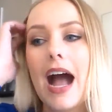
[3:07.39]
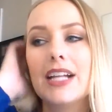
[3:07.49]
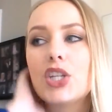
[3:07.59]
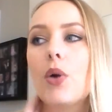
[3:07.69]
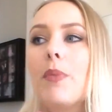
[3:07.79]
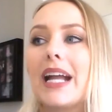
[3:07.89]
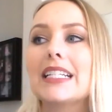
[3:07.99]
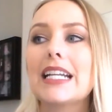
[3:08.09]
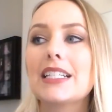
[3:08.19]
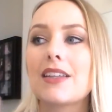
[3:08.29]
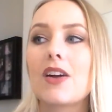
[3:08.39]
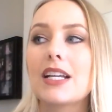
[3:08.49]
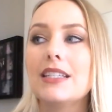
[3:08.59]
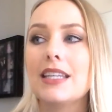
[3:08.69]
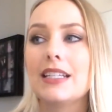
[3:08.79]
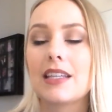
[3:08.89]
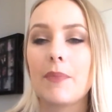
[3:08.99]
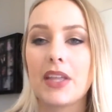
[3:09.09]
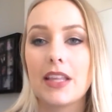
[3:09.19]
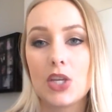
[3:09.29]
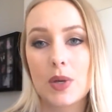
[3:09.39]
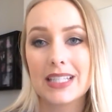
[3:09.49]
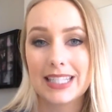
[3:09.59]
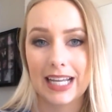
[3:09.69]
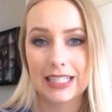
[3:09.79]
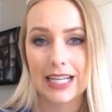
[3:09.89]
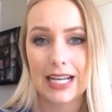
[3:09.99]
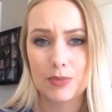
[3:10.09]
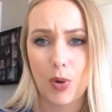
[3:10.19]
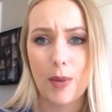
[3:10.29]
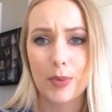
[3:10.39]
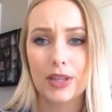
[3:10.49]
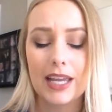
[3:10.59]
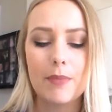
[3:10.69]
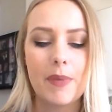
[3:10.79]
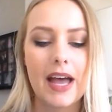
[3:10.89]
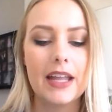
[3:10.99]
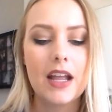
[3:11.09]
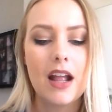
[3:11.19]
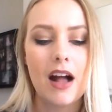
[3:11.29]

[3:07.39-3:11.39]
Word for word: I don't mind it as long as it's something that you can sanitize properly, but